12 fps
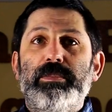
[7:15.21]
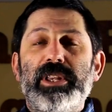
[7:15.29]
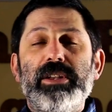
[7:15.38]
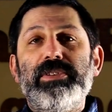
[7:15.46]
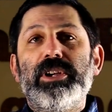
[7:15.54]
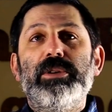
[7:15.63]
But
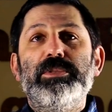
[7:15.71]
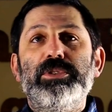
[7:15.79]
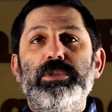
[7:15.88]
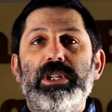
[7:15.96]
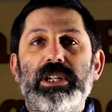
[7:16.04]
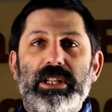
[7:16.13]
then if I come
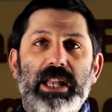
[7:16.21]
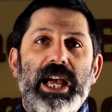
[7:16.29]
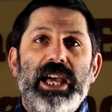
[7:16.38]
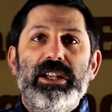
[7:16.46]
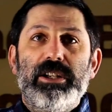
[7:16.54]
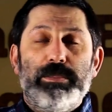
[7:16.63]
to a
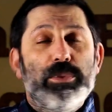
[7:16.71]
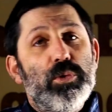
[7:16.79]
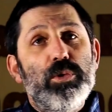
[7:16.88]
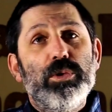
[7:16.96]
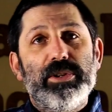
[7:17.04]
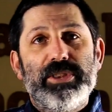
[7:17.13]
glide in a
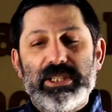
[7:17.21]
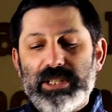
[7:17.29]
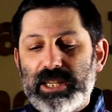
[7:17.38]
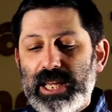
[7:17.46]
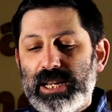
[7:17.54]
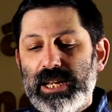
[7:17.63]
pool or things
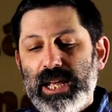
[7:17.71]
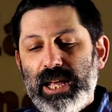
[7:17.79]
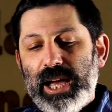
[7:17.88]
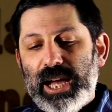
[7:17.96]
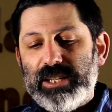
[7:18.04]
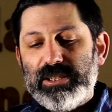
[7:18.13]
like that,
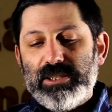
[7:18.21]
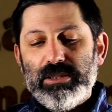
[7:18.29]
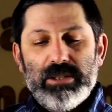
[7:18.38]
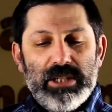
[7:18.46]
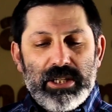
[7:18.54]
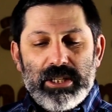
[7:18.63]
I can
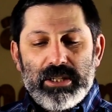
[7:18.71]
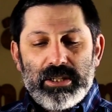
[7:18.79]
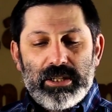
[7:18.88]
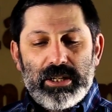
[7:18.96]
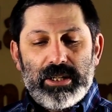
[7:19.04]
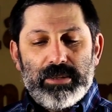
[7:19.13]
still
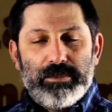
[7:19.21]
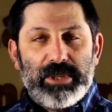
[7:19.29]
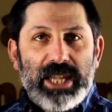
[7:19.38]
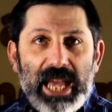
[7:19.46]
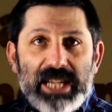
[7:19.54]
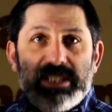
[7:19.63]

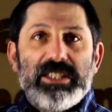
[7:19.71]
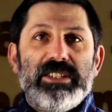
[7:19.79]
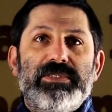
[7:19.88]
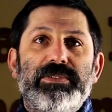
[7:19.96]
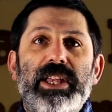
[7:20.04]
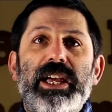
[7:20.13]
cast
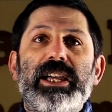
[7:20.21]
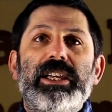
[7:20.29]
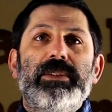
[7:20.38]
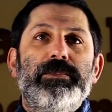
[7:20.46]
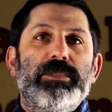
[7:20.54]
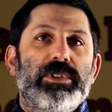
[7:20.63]
this
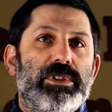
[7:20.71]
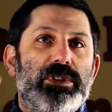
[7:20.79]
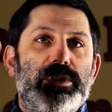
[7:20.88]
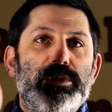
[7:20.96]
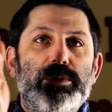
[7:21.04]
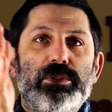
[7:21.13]
fly
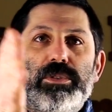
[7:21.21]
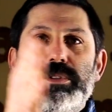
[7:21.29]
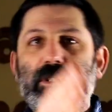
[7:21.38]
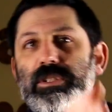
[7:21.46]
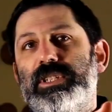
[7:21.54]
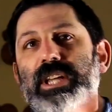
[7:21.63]
to
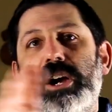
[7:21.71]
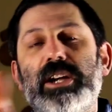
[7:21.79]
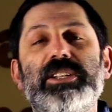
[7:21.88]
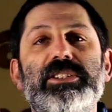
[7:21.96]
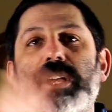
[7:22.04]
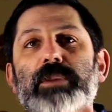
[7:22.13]

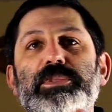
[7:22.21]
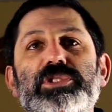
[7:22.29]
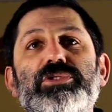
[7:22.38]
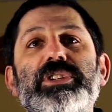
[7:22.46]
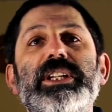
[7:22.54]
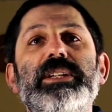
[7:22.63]
targets
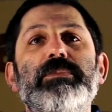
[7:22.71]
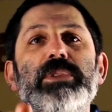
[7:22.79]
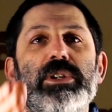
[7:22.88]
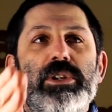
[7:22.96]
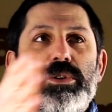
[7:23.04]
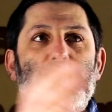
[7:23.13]
upstream
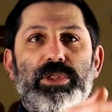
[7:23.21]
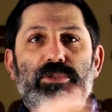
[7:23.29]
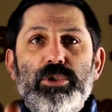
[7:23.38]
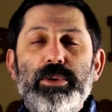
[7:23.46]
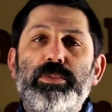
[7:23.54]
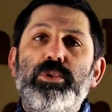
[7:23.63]
or
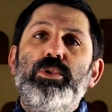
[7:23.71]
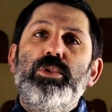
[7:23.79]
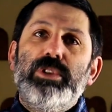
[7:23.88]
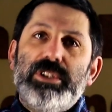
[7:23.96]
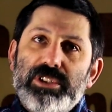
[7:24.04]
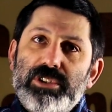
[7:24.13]
through a
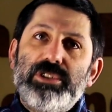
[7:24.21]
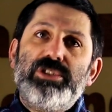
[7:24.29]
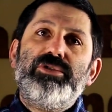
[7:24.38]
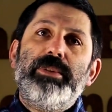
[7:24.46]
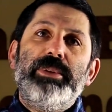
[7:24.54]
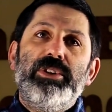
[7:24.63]
pool and still
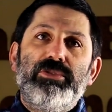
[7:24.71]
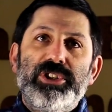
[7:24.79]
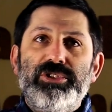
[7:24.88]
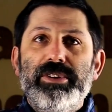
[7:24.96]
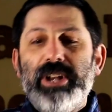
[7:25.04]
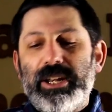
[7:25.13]
strip it and
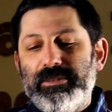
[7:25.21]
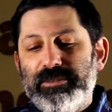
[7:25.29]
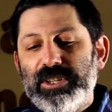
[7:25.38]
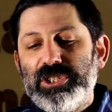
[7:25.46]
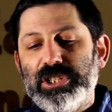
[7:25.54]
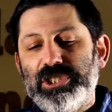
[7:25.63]
retrieve it. I can
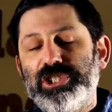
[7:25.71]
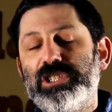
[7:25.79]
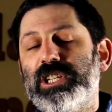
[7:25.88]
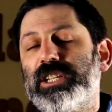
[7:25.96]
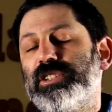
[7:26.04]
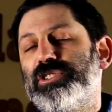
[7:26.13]
fish it just
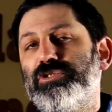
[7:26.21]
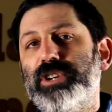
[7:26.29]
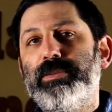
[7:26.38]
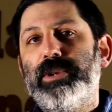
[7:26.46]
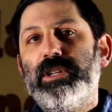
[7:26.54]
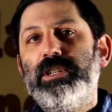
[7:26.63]
like a
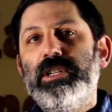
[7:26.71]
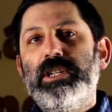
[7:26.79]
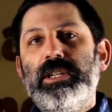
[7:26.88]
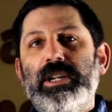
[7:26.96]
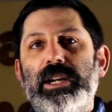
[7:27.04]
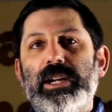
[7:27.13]
streamer,
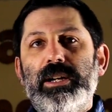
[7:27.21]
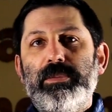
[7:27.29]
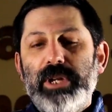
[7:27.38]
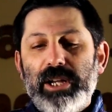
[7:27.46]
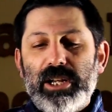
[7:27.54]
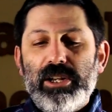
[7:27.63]

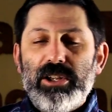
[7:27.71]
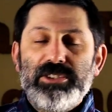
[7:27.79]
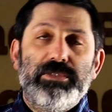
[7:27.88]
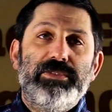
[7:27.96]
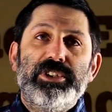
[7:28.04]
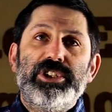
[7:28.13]
and I can
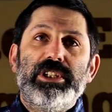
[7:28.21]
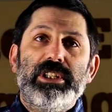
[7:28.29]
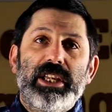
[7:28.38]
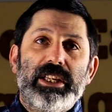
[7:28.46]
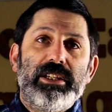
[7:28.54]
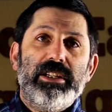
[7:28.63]
also fish it
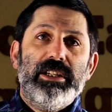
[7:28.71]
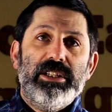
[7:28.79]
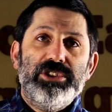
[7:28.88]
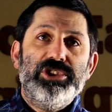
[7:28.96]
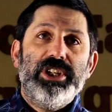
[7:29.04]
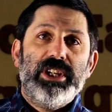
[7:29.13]
like a
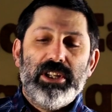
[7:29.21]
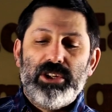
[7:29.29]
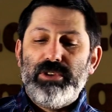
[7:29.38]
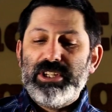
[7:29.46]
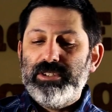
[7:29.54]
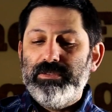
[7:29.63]
jig, an
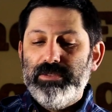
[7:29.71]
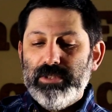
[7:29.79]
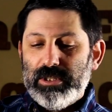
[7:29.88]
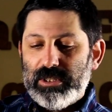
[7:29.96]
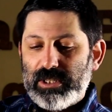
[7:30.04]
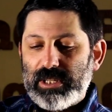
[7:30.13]
aggressive
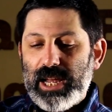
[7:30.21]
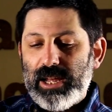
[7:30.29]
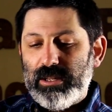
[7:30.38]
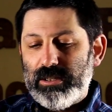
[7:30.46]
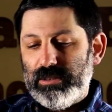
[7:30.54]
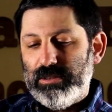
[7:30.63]

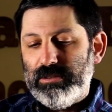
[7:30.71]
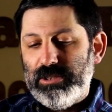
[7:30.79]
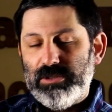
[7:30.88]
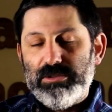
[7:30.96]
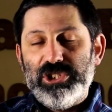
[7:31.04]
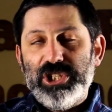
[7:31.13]
style,
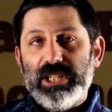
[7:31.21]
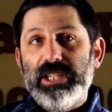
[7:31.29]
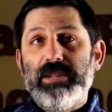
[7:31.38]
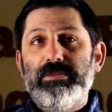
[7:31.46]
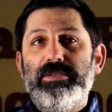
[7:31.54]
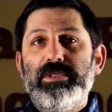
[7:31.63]
and jig
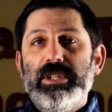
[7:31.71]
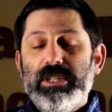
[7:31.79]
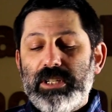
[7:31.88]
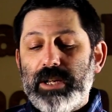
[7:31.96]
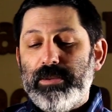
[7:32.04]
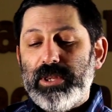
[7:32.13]
nymph
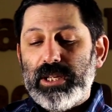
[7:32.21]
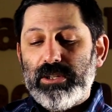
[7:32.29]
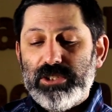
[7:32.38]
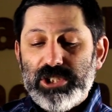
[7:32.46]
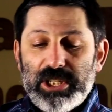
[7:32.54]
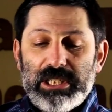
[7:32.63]
type thing
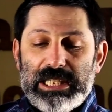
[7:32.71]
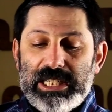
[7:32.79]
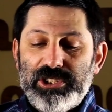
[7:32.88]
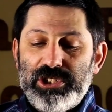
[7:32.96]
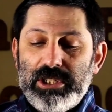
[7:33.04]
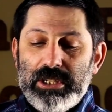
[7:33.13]
or jig
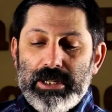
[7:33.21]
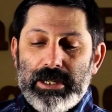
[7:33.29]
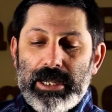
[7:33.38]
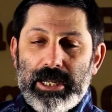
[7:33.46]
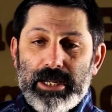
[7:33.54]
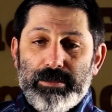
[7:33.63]
leech.
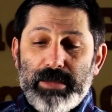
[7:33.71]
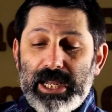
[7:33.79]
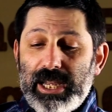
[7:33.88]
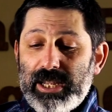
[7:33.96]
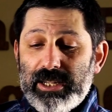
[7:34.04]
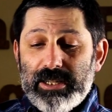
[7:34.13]

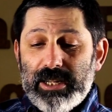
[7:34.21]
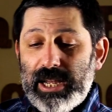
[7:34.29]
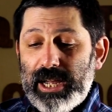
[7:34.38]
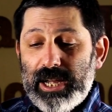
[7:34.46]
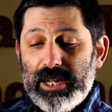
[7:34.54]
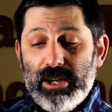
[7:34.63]
And
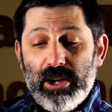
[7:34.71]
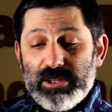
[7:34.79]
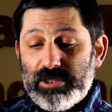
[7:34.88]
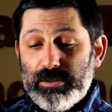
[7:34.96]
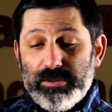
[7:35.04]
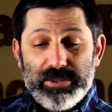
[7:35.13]
I
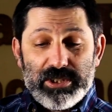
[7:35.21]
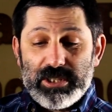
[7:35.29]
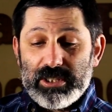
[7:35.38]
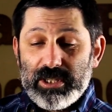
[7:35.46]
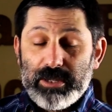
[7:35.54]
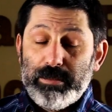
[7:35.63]
also fish
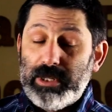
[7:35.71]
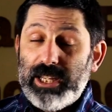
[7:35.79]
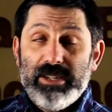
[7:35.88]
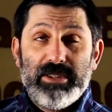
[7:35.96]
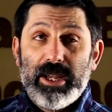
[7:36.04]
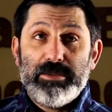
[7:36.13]
this thing
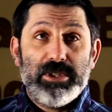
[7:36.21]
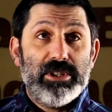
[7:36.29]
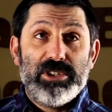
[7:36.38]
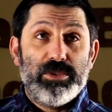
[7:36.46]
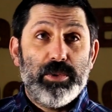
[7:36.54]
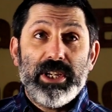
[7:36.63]
plenty of times on the
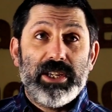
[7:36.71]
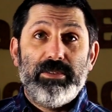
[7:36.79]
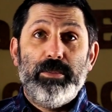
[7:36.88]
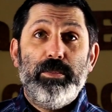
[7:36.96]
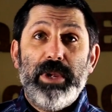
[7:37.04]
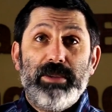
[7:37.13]
swing. If
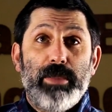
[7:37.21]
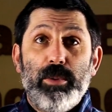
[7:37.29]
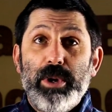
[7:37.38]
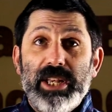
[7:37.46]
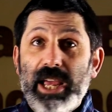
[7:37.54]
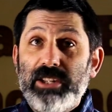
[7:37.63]
I'm making my
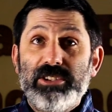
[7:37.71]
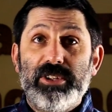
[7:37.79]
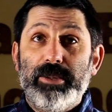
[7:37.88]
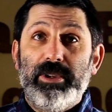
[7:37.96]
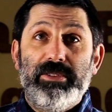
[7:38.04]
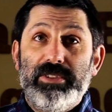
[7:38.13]
way
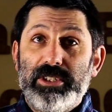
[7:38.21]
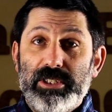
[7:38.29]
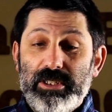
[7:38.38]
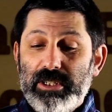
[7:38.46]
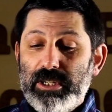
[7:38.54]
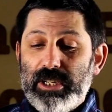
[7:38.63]
downstream, I'll fish
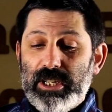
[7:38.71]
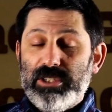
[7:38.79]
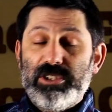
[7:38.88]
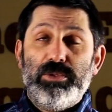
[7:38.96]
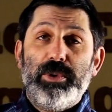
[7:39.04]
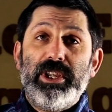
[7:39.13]
it and
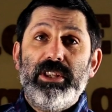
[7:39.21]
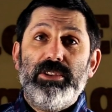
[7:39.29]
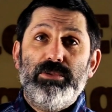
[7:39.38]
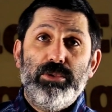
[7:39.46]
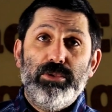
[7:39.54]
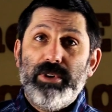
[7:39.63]
swing it
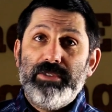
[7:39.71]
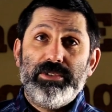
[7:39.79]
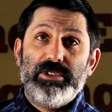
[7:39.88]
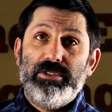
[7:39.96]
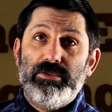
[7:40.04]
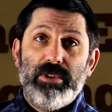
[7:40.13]
through
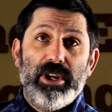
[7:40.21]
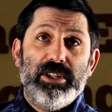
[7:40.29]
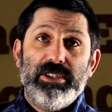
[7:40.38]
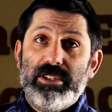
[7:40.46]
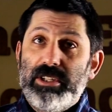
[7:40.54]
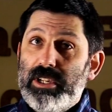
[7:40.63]
riffles and
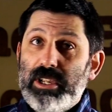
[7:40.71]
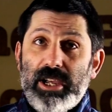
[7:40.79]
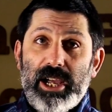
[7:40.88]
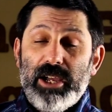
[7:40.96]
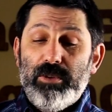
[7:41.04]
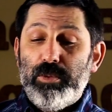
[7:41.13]
runs.
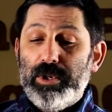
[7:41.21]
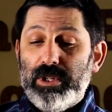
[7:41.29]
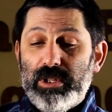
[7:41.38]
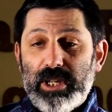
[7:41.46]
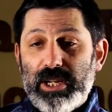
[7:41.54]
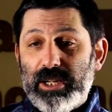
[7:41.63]
I
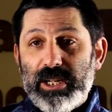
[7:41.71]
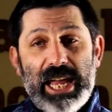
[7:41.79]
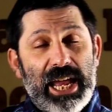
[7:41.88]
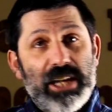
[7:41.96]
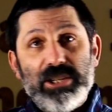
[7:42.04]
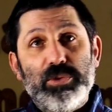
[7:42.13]
will
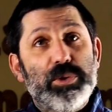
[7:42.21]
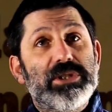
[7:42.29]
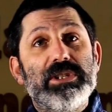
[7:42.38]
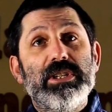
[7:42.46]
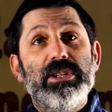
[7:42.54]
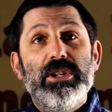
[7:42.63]
hand
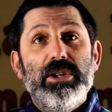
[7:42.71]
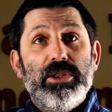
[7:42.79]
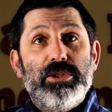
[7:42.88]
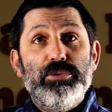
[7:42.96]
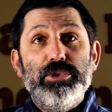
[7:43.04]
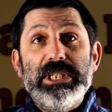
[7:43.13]
twist it
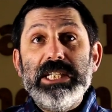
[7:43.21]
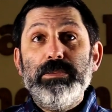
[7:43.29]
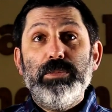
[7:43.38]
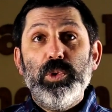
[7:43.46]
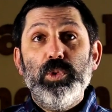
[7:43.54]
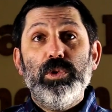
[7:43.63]
through
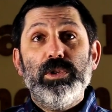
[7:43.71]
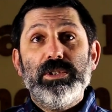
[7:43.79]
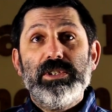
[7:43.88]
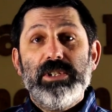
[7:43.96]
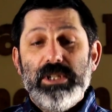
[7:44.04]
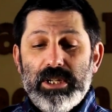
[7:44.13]
deep
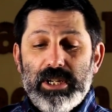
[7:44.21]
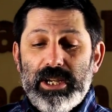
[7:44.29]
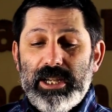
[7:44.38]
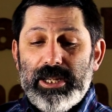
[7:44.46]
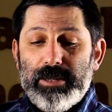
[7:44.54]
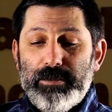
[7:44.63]
pools.
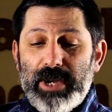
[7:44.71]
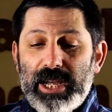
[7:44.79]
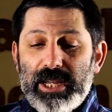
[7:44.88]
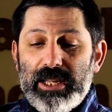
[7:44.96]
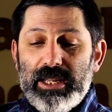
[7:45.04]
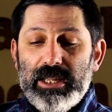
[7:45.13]

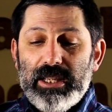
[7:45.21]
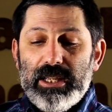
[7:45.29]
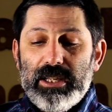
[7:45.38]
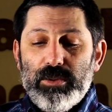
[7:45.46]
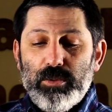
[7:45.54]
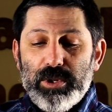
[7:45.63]
I
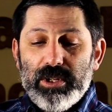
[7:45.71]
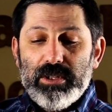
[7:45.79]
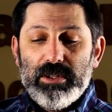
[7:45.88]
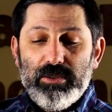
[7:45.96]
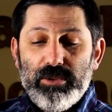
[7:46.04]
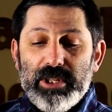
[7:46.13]

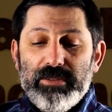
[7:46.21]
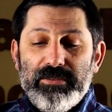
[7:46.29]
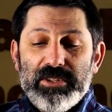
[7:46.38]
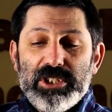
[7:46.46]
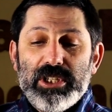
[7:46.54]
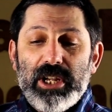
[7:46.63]
will really
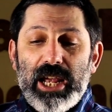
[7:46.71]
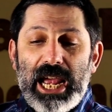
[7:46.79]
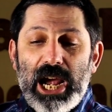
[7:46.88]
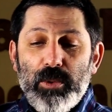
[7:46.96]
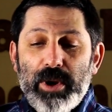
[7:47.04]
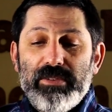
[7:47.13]
fish it
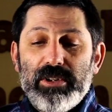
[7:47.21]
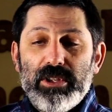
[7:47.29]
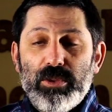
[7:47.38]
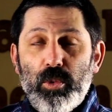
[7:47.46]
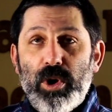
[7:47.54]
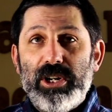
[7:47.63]
however
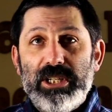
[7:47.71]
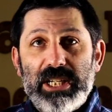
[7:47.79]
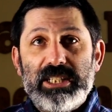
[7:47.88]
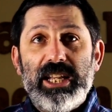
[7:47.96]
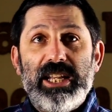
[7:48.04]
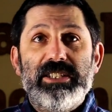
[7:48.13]
the water
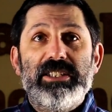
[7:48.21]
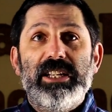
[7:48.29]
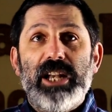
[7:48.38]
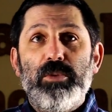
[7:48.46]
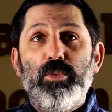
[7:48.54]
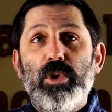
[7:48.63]
dictates,
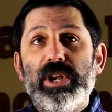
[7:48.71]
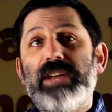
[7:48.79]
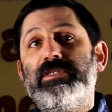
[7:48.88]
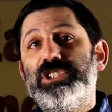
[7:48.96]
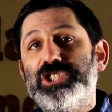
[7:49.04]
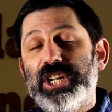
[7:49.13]
and I won't
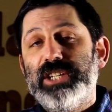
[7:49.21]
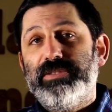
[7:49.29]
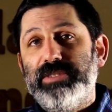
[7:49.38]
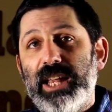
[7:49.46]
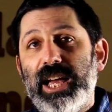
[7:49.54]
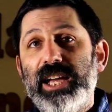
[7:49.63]
have to change
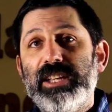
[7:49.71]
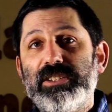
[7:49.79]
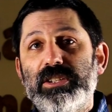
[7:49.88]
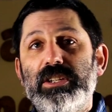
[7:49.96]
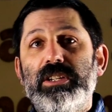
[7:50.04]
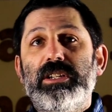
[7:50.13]

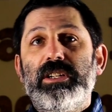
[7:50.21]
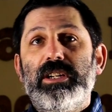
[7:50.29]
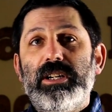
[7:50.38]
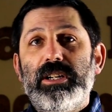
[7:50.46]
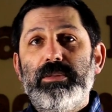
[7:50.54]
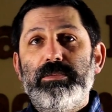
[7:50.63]
flies
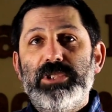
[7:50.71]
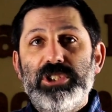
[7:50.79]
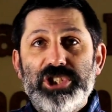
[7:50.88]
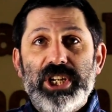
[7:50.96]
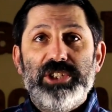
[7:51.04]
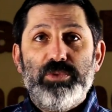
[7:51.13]
to
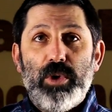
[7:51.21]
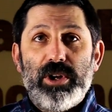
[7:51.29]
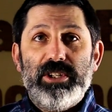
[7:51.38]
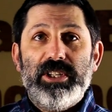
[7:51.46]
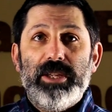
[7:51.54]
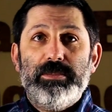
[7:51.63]
change
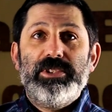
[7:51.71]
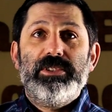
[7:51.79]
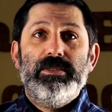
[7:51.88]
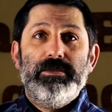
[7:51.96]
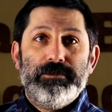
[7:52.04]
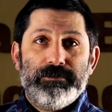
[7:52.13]
water types
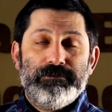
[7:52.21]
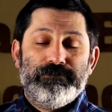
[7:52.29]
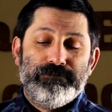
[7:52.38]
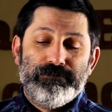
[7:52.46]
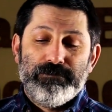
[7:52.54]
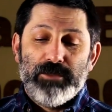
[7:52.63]

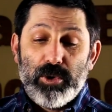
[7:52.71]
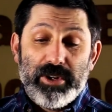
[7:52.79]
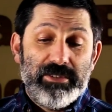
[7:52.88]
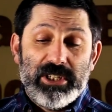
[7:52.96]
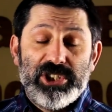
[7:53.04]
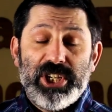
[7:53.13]
or
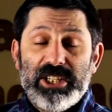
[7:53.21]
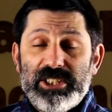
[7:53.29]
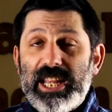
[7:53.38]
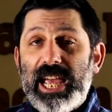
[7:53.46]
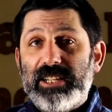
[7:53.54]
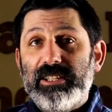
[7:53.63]
even to change
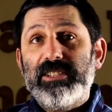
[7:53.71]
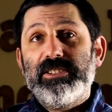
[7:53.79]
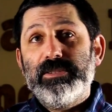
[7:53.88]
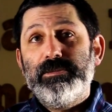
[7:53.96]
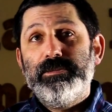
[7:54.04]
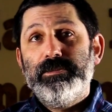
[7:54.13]
tactics.